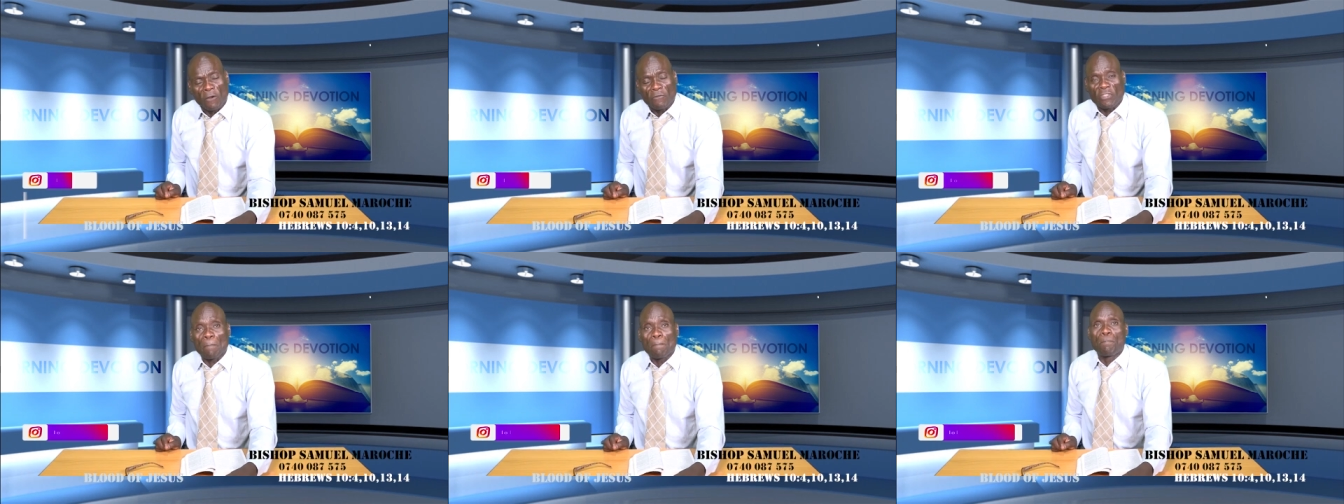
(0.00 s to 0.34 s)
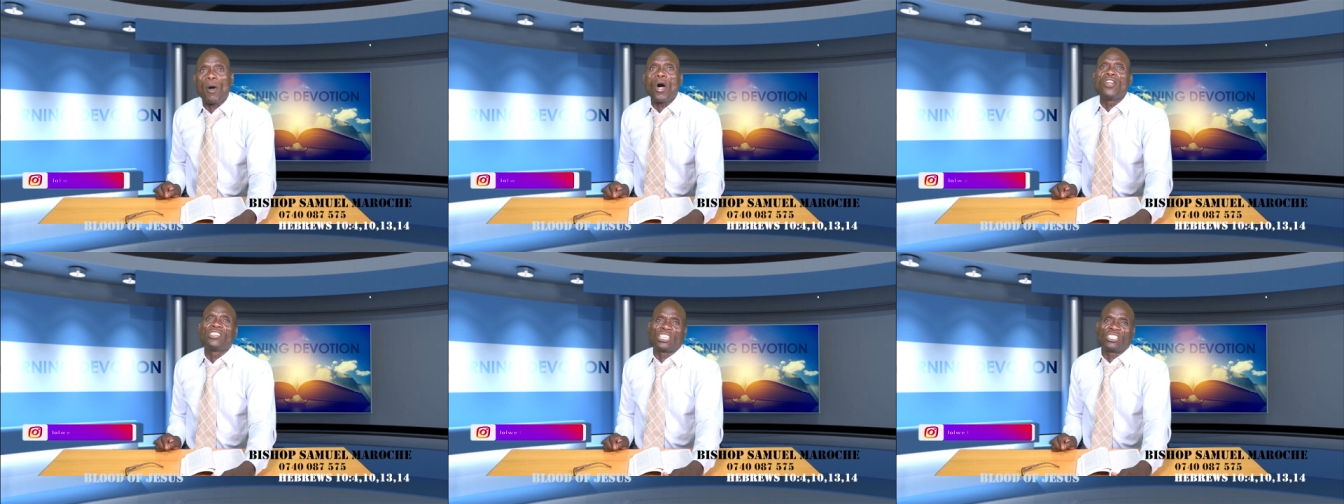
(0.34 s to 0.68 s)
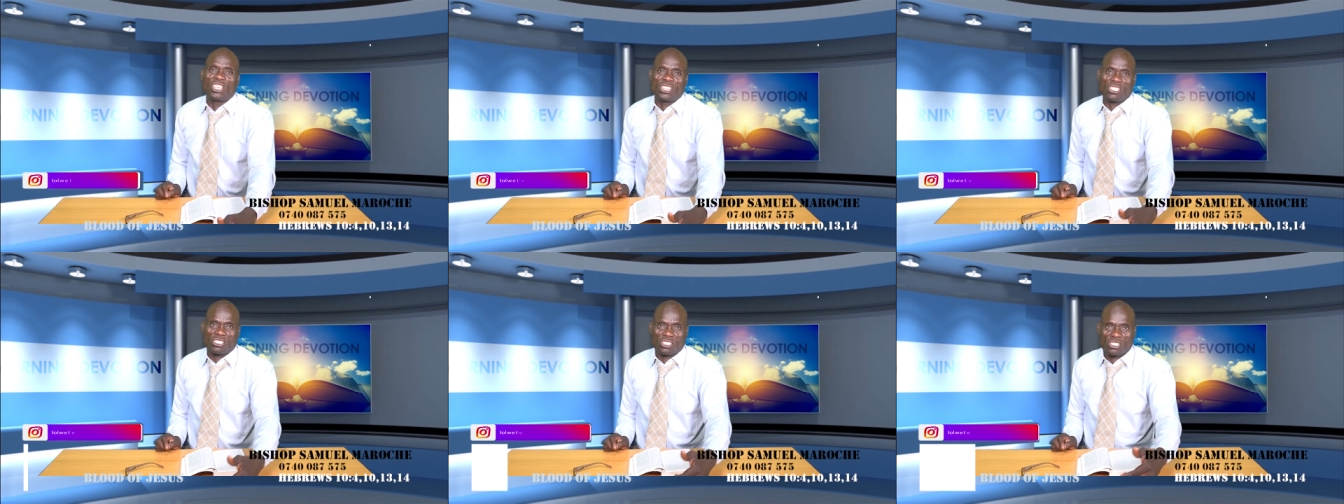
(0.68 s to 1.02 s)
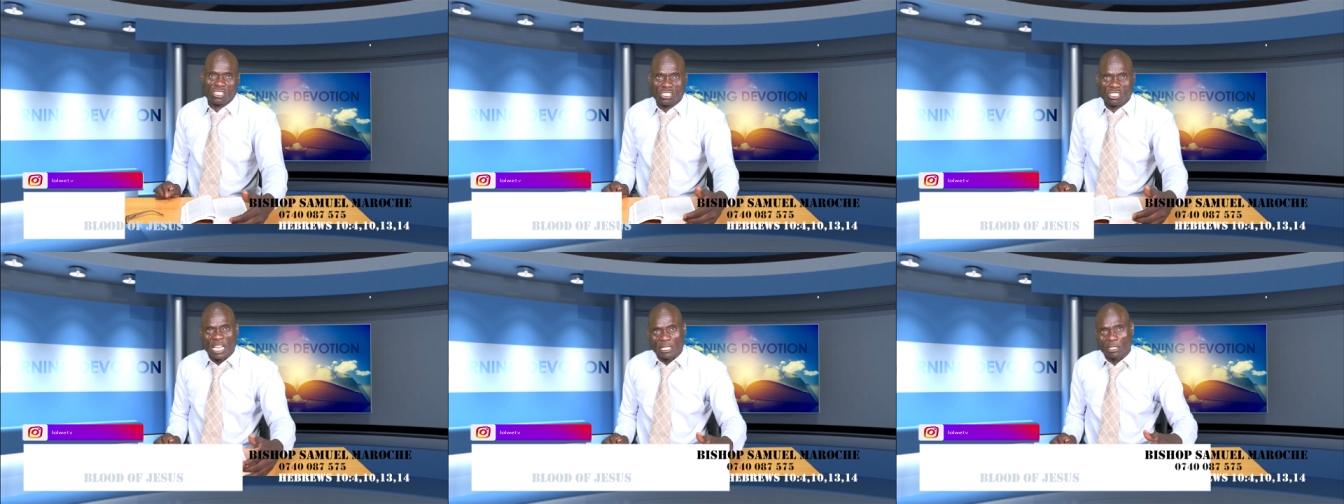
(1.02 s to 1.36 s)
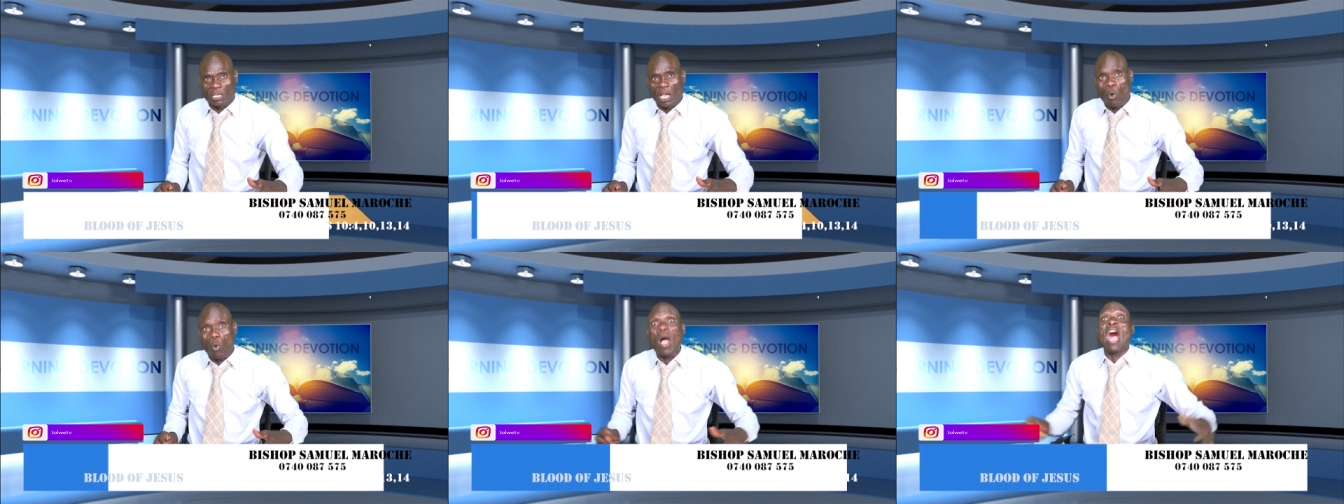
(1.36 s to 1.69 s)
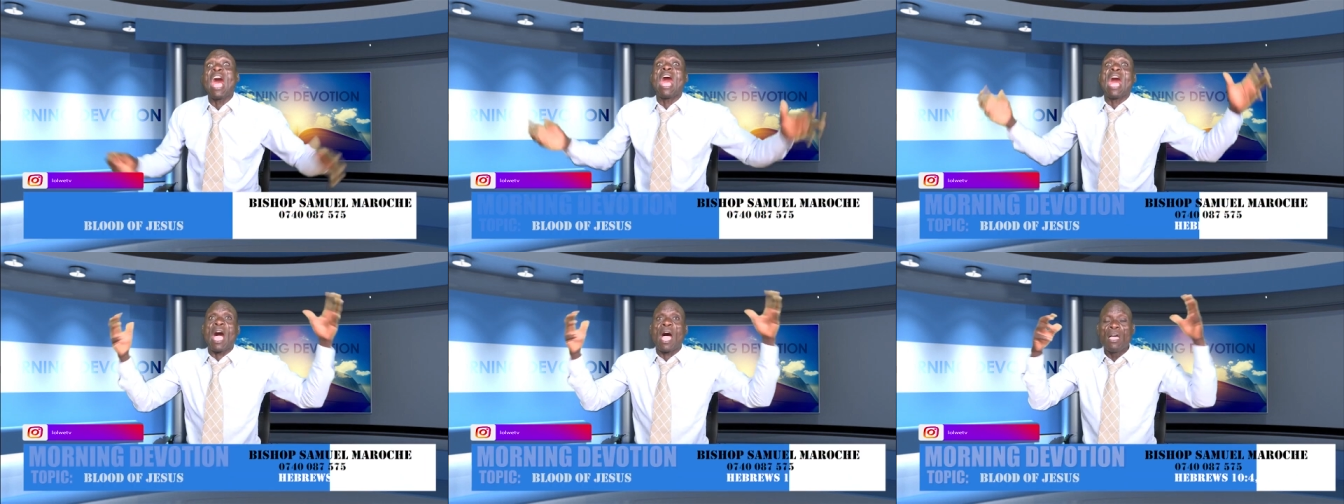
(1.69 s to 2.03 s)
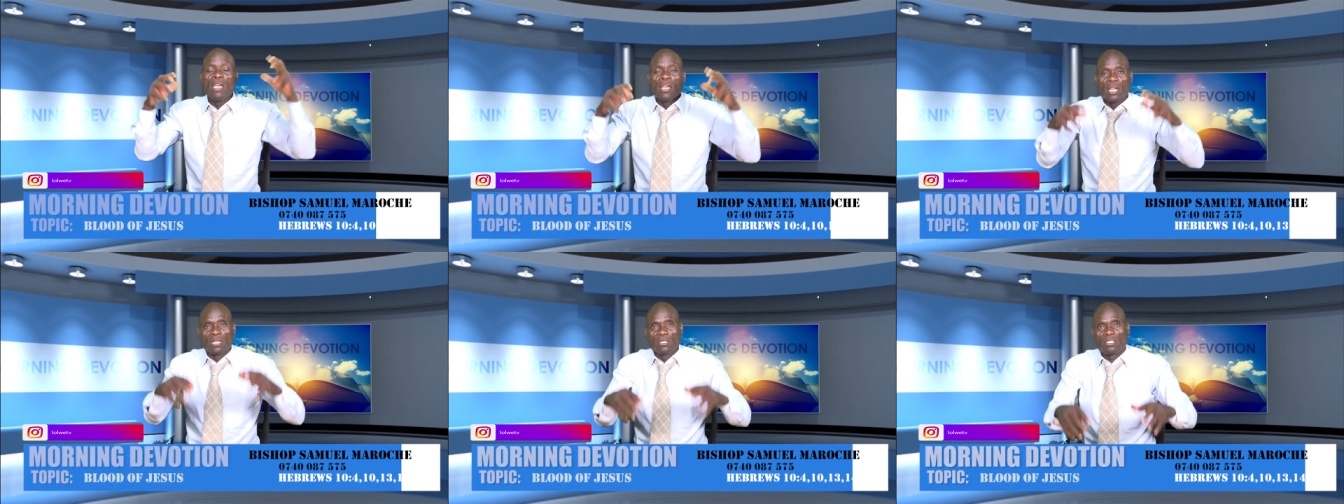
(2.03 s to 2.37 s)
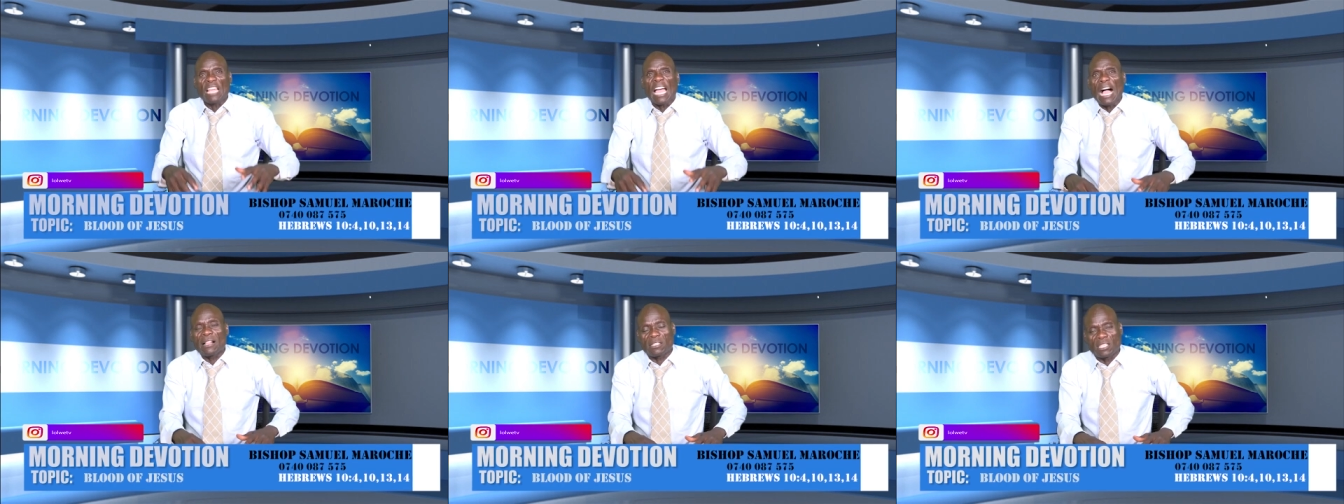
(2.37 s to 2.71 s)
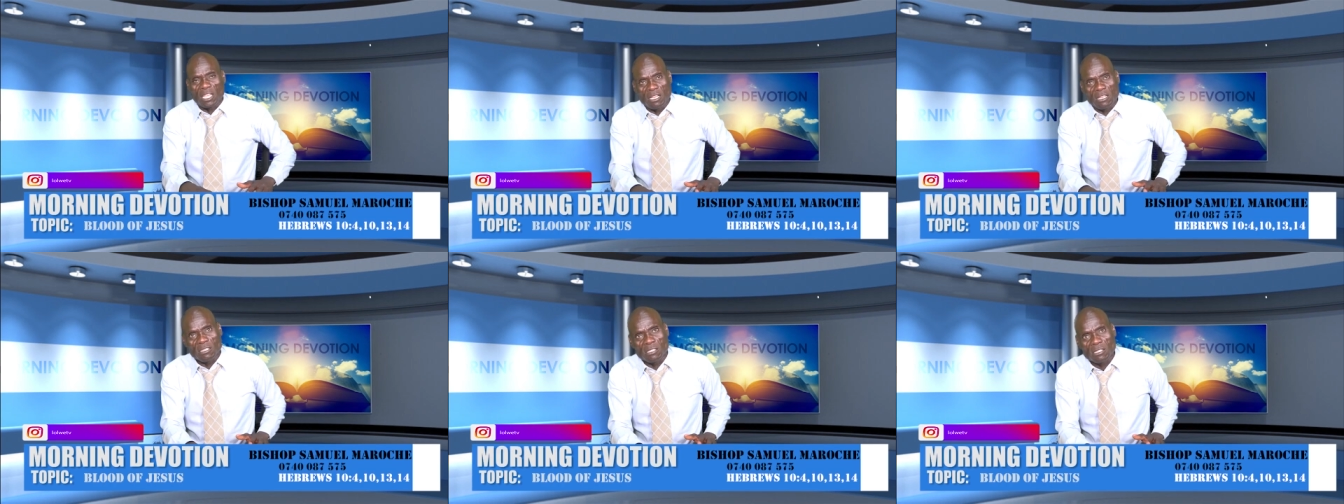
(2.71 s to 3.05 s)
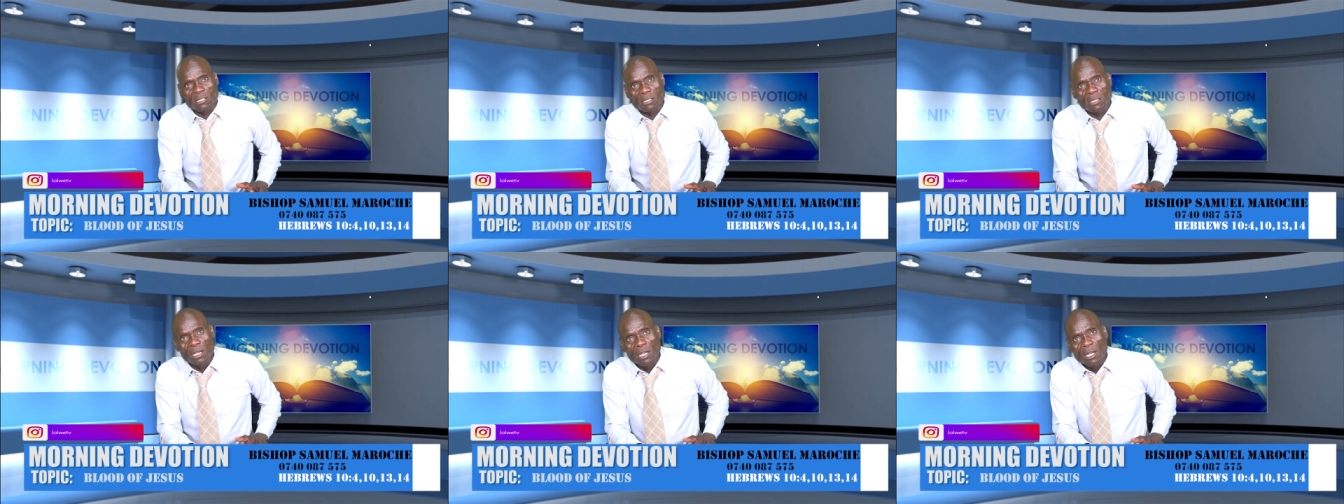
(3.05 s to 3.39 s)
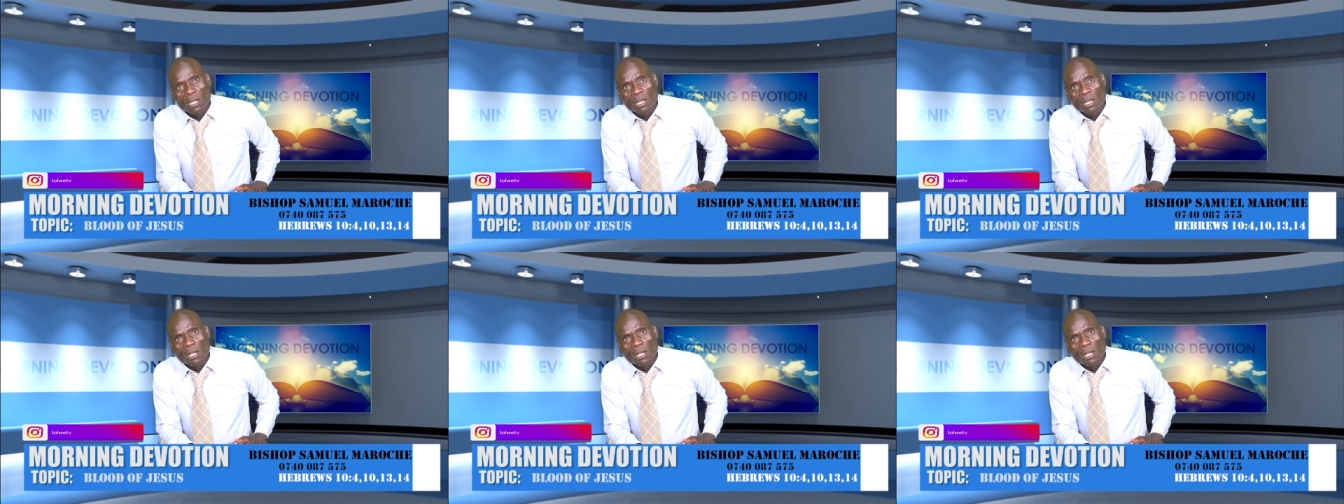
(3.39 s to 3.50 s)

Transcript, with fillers: from the bondages that they were indulging.